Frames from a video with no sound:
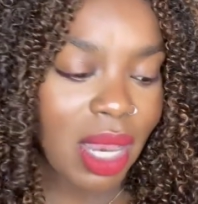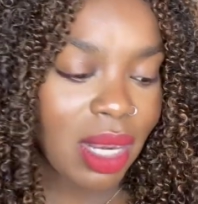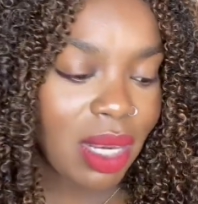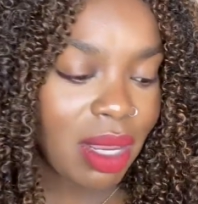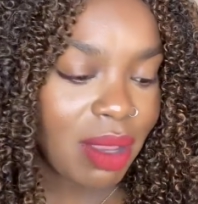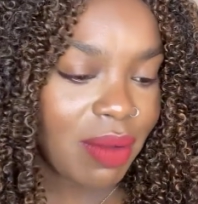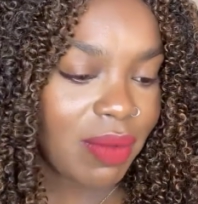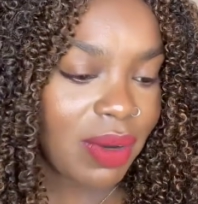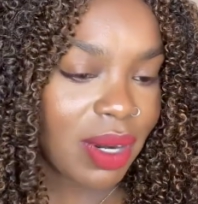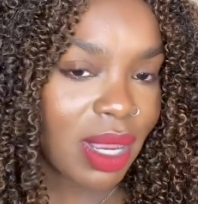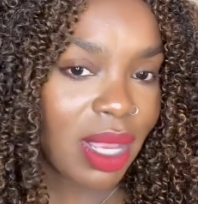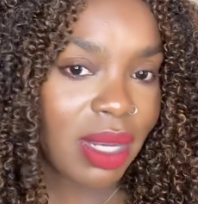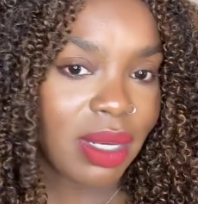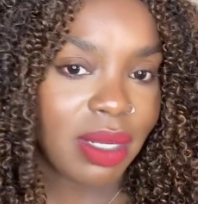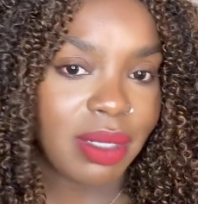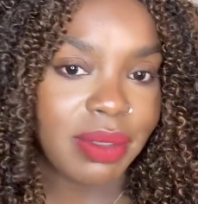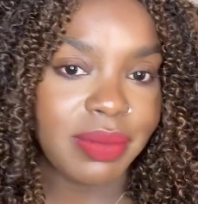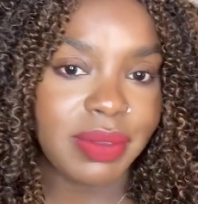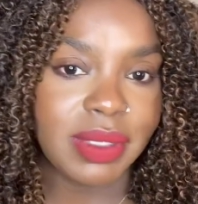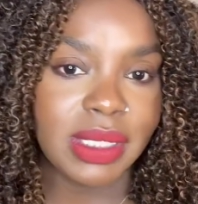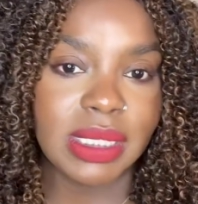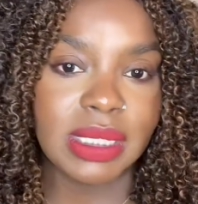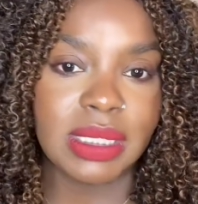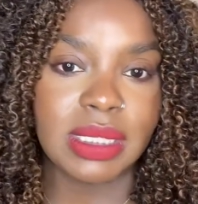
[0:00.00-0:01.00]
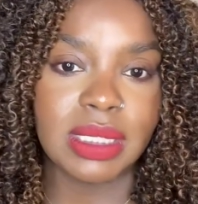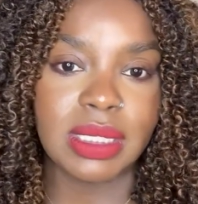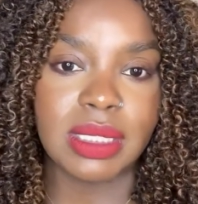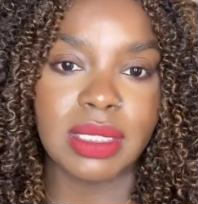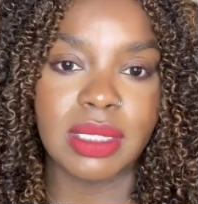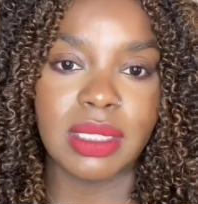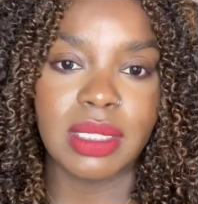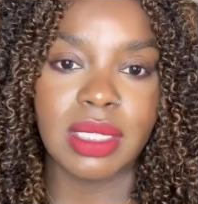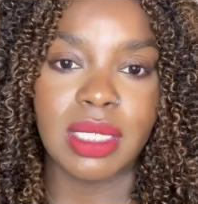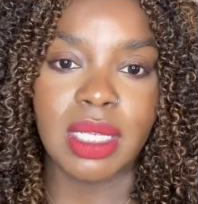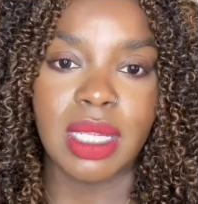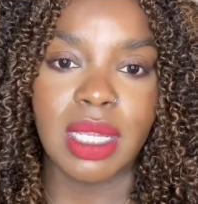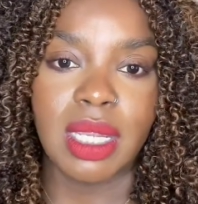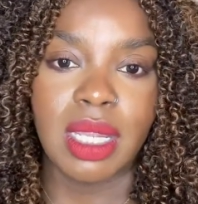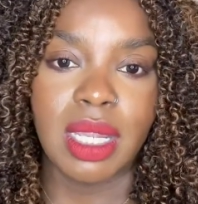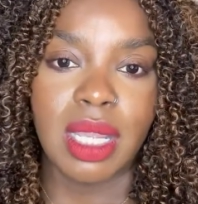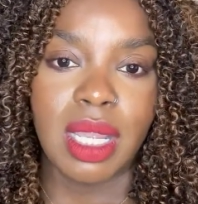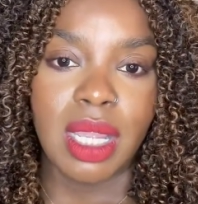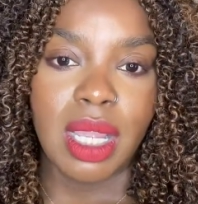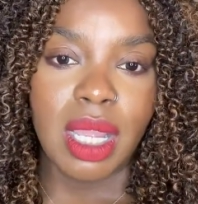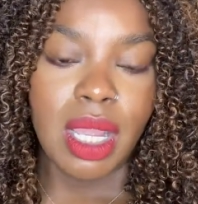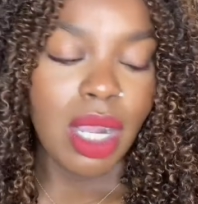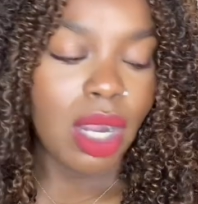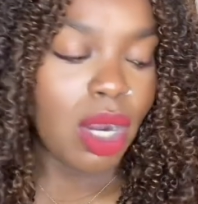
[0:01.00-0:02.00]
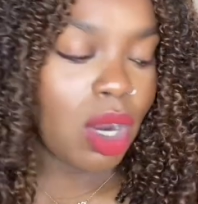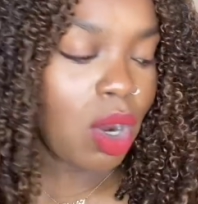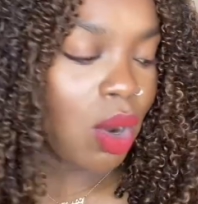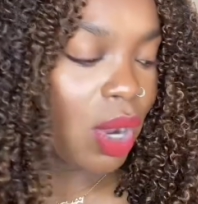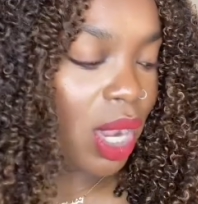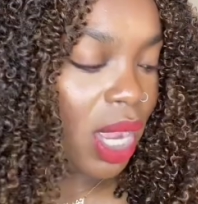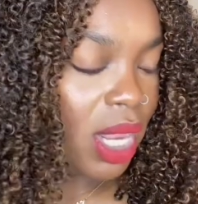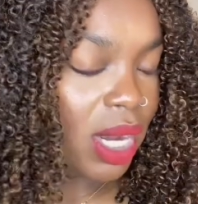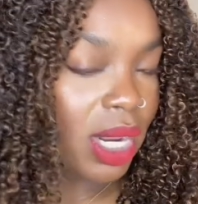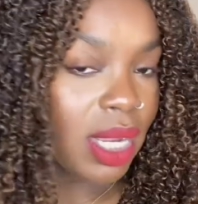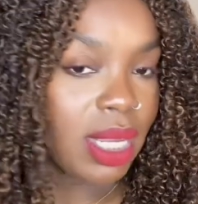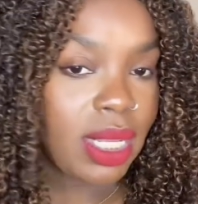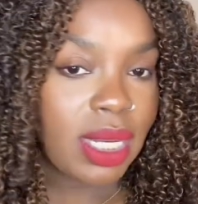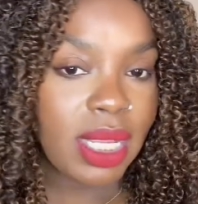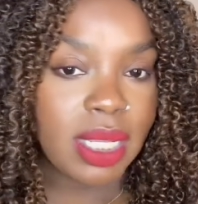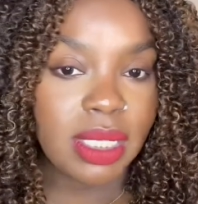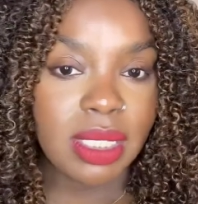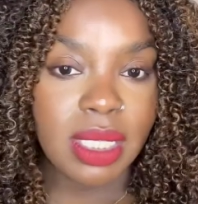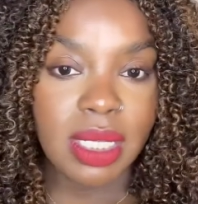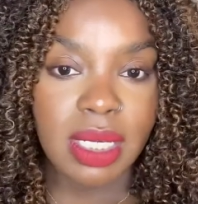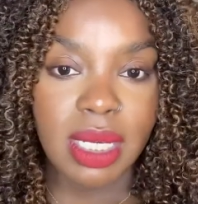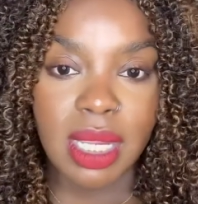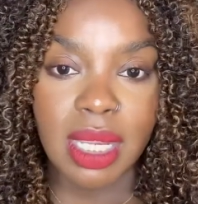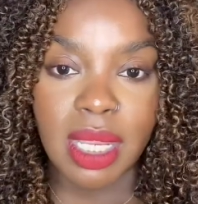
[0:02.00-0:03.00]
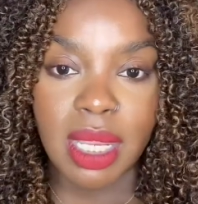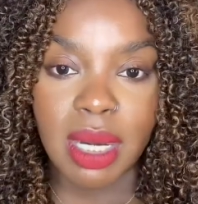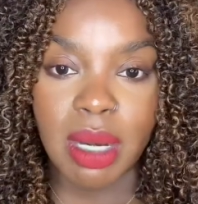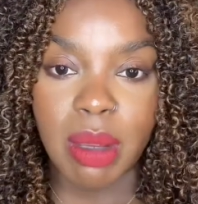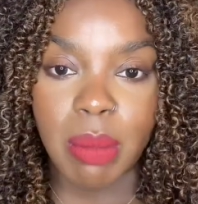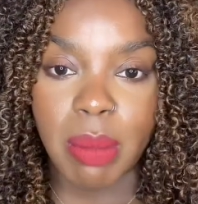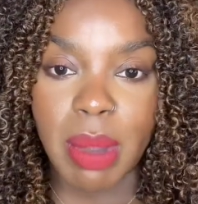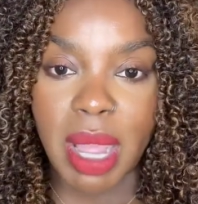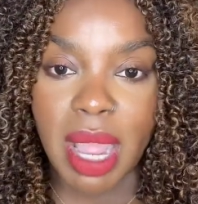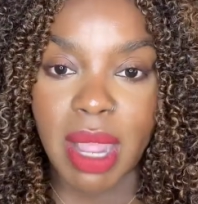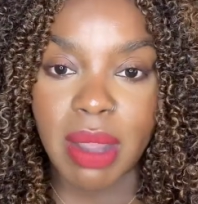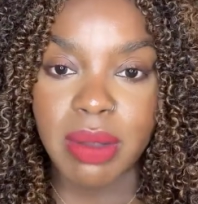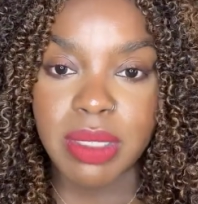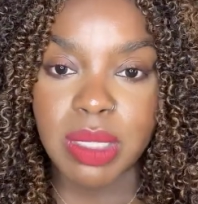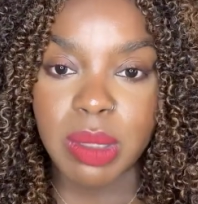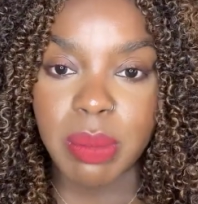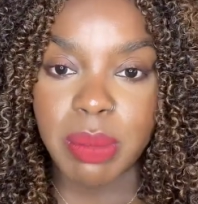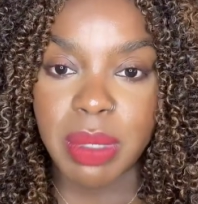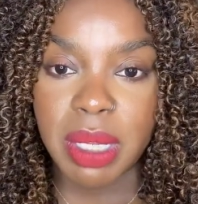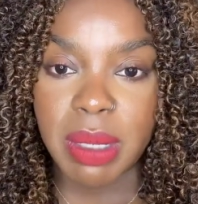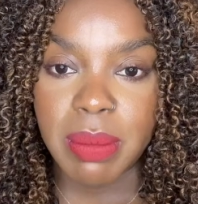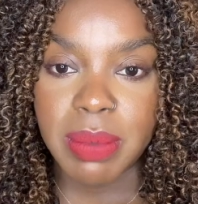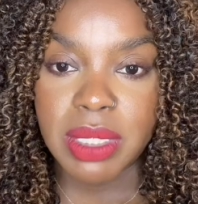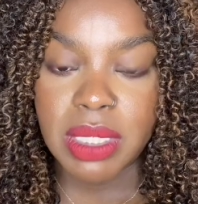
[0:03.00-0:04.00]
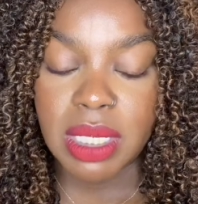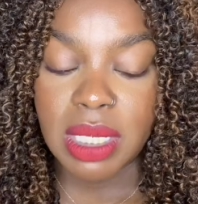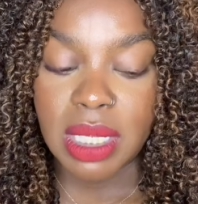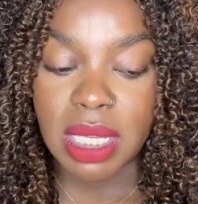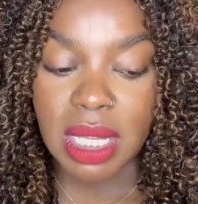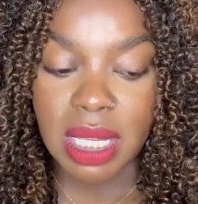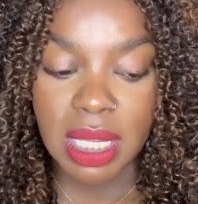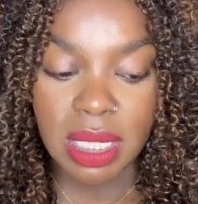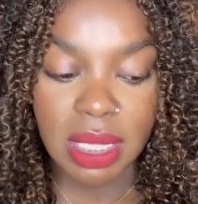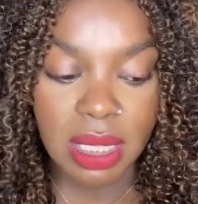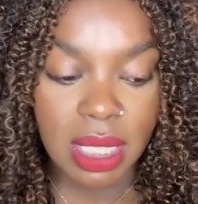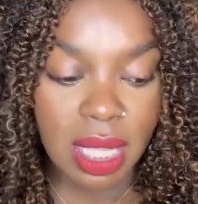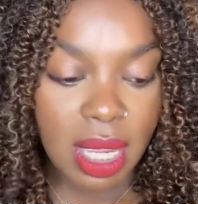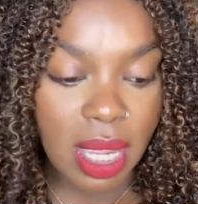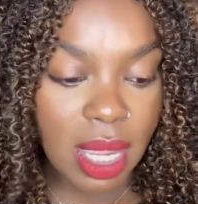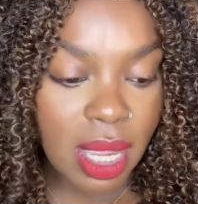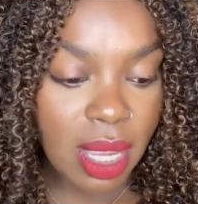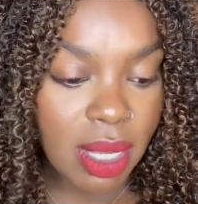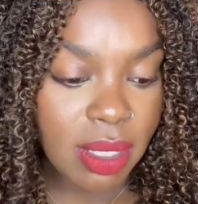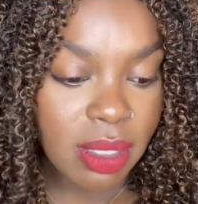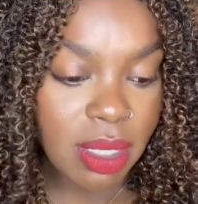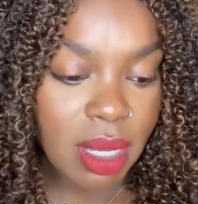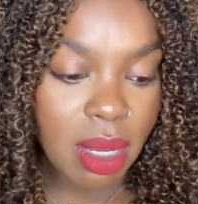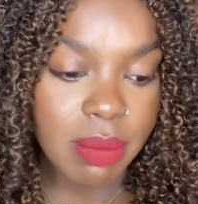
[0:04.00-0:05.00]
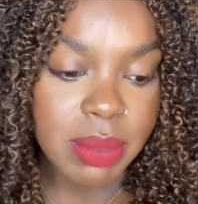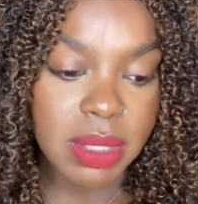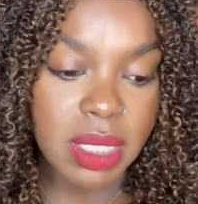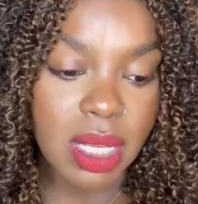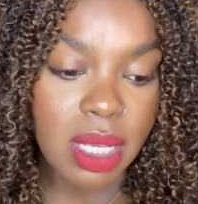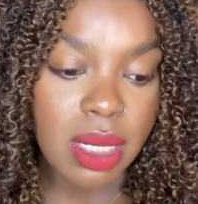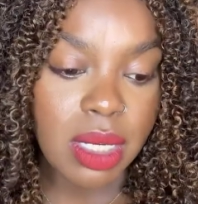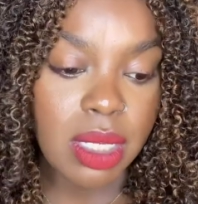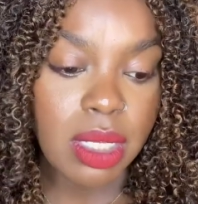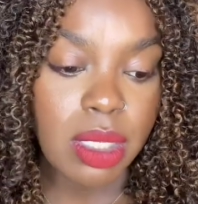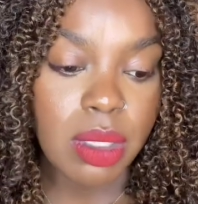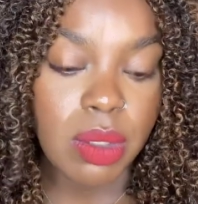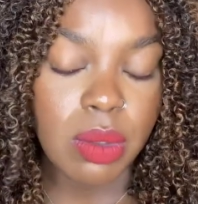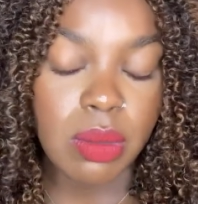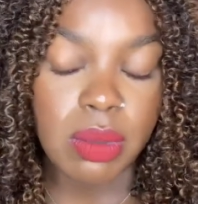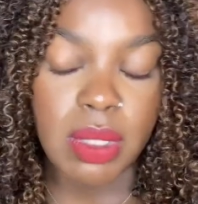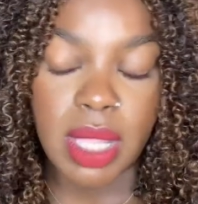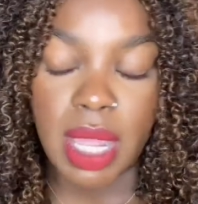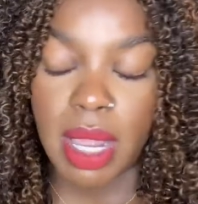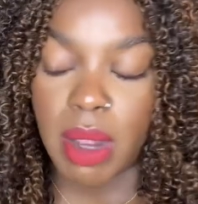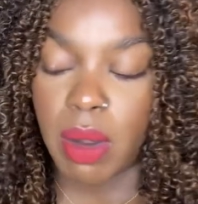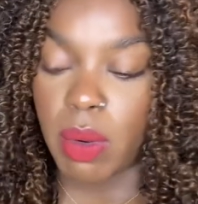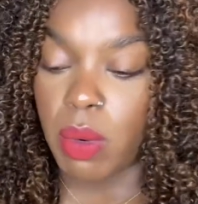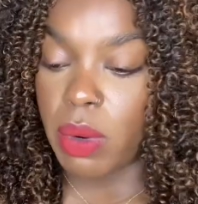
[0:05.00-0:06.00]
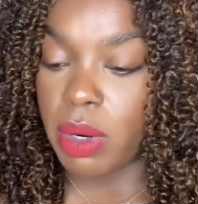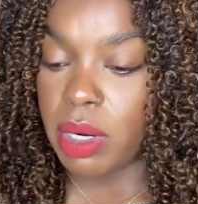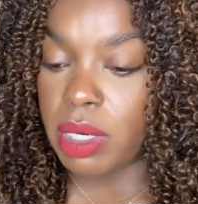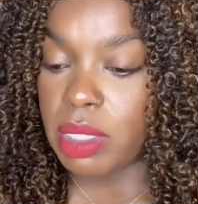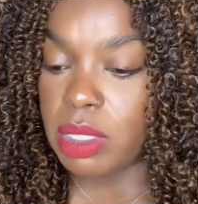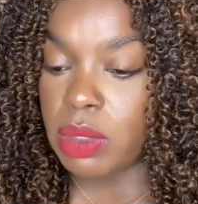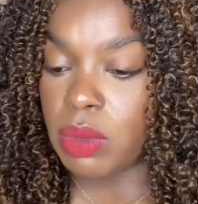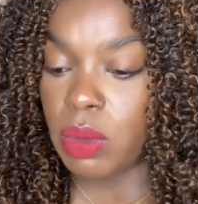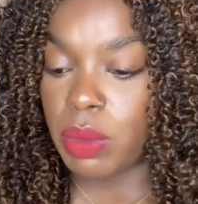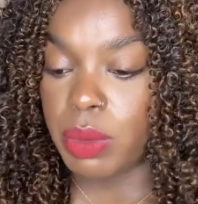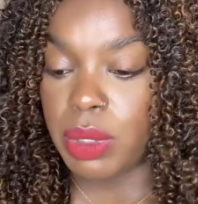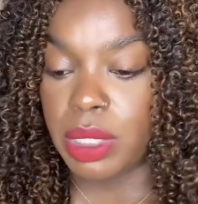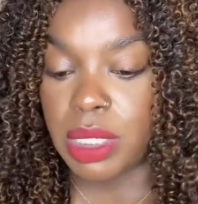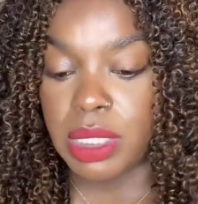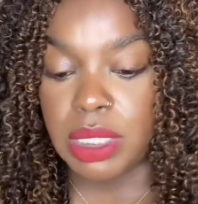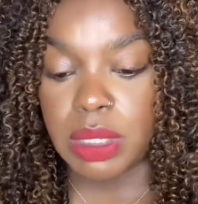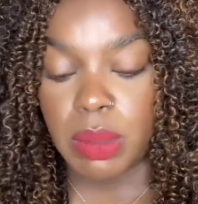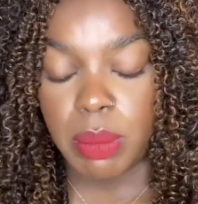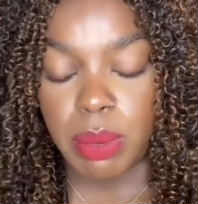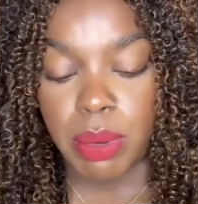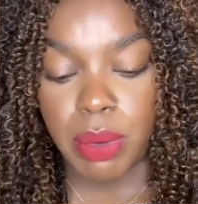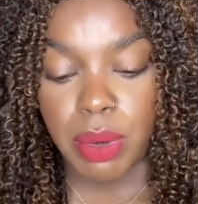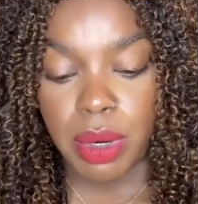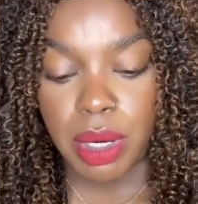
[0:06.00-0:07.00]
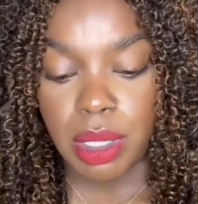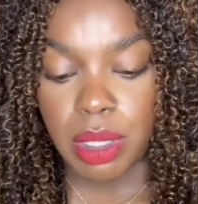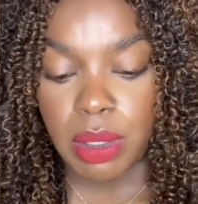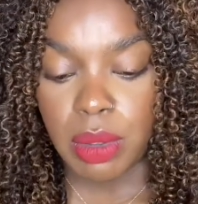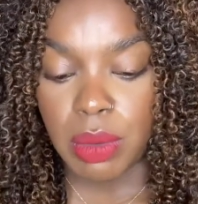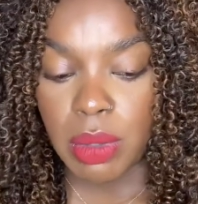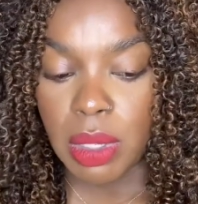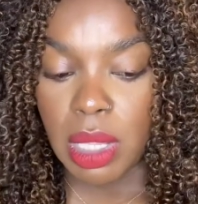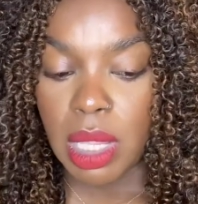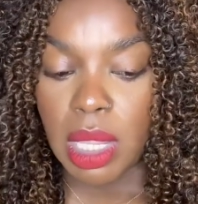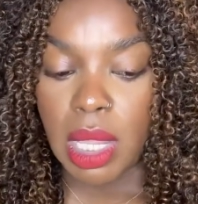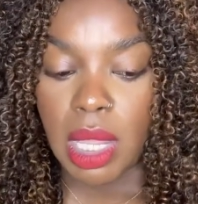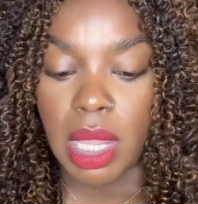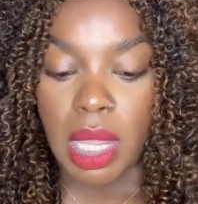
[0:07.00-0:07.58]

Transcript: I love it. I love it. Go ahead and click the link in the bio to be able to get that. I'm telling you, that course will really support you.